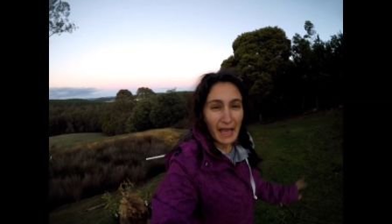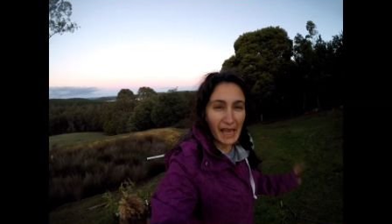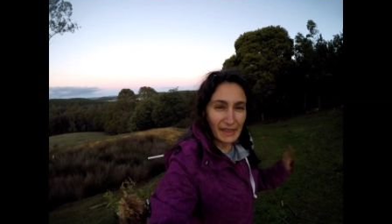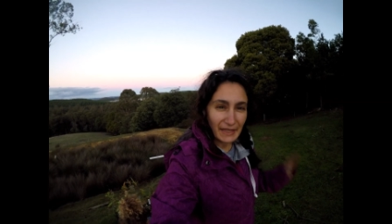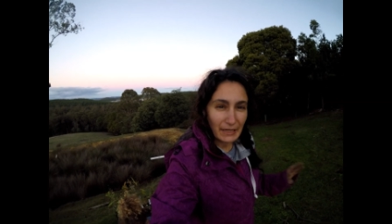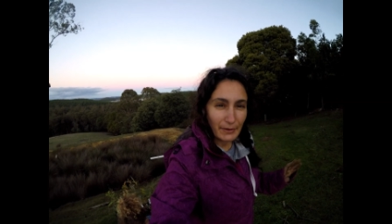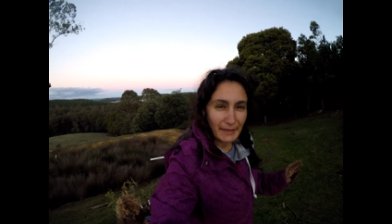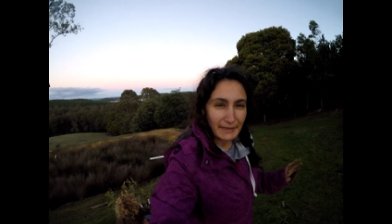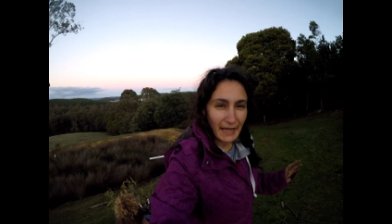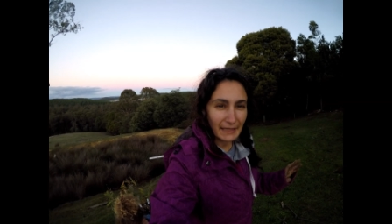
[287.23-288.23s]
I think we're
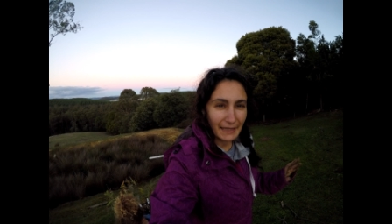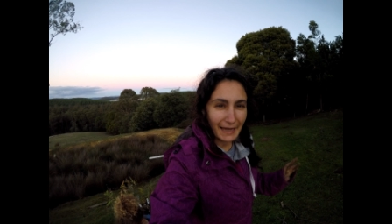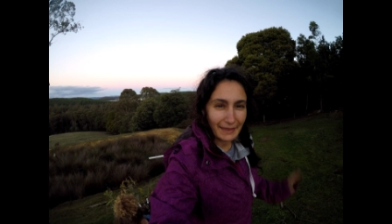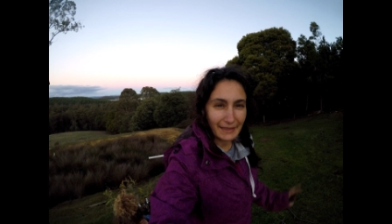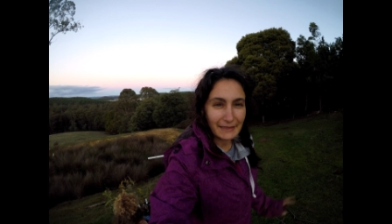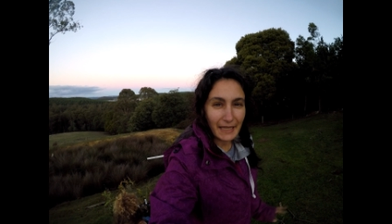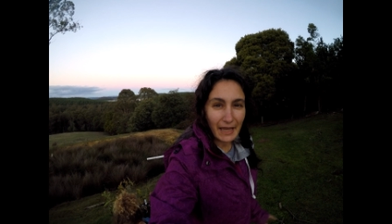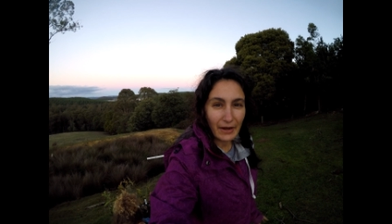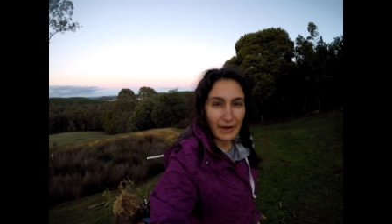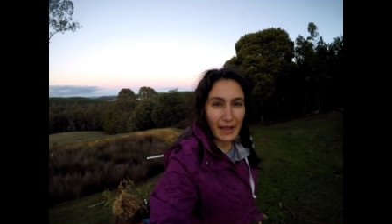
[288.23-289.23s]
done in this
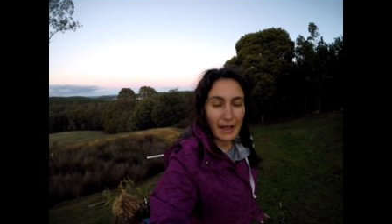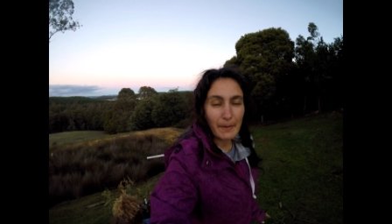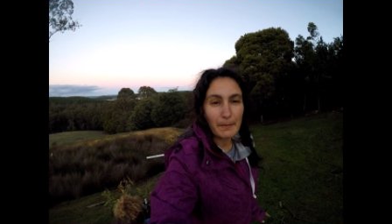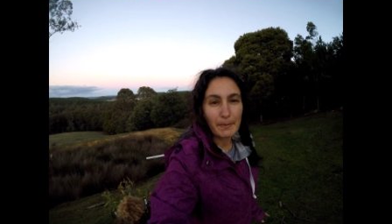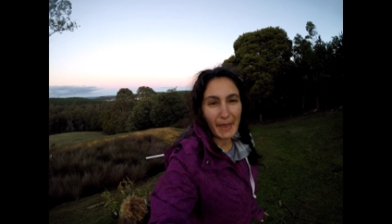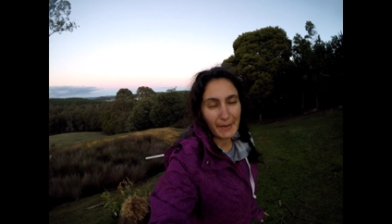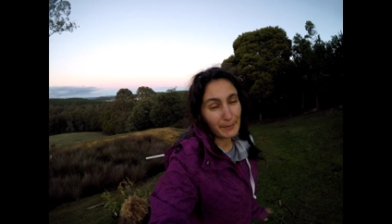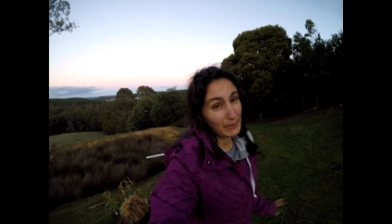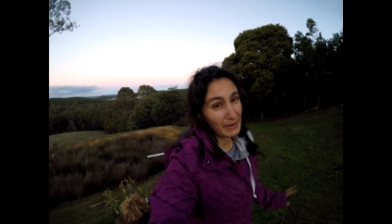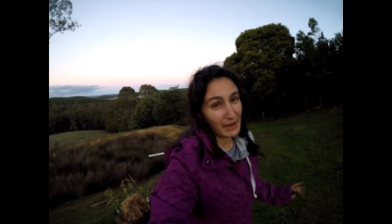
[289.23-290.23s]
area,
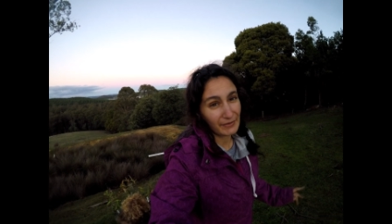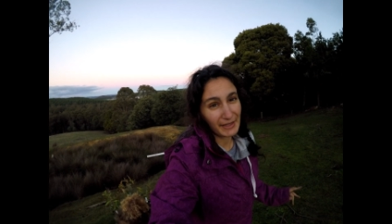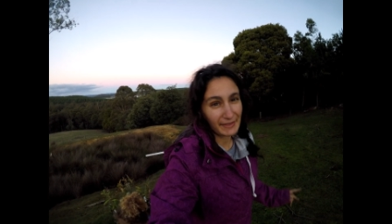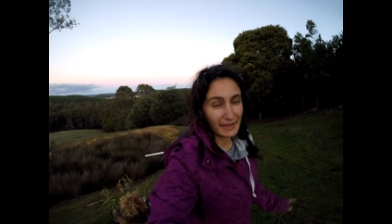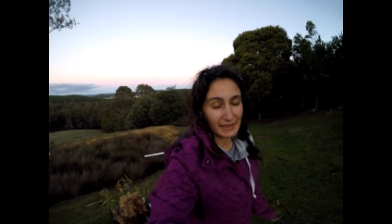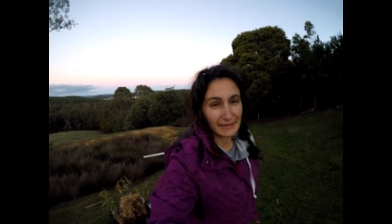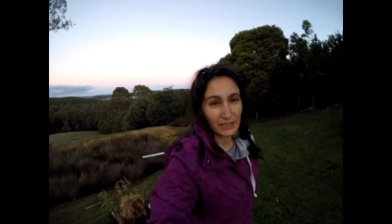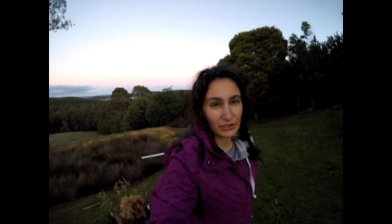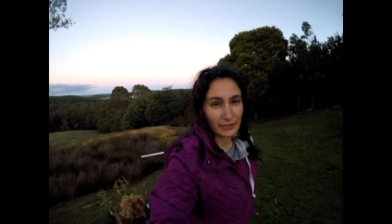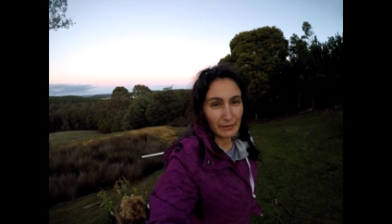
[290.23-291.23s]
but we have another
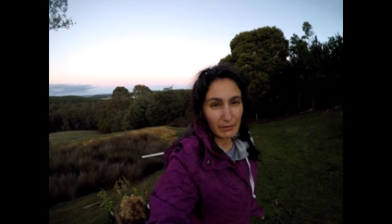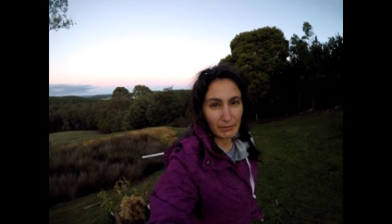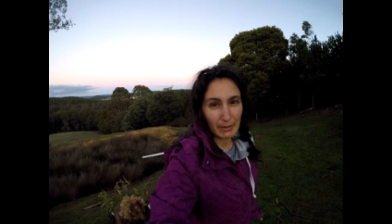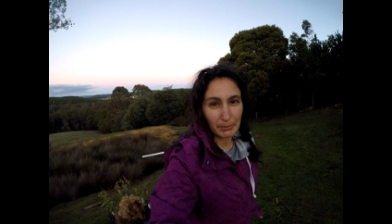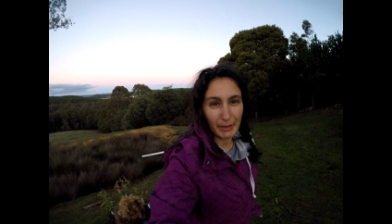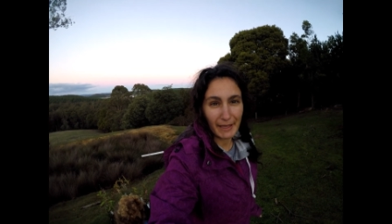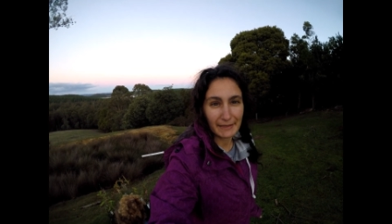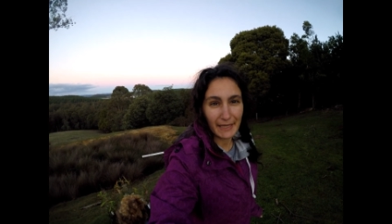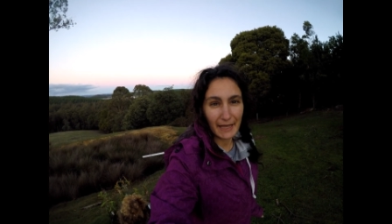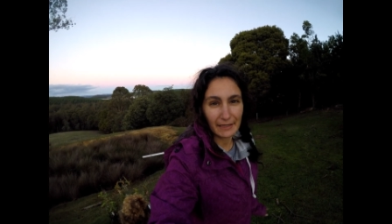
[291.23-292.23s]
section that we want to
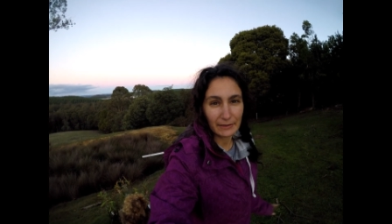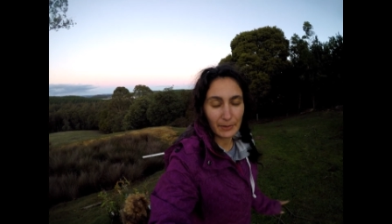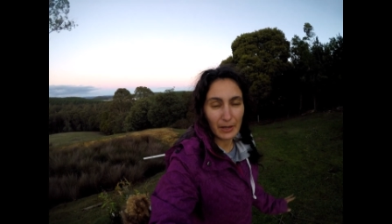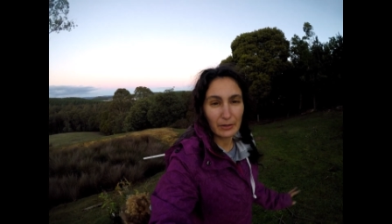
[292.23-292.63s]
plant out as well.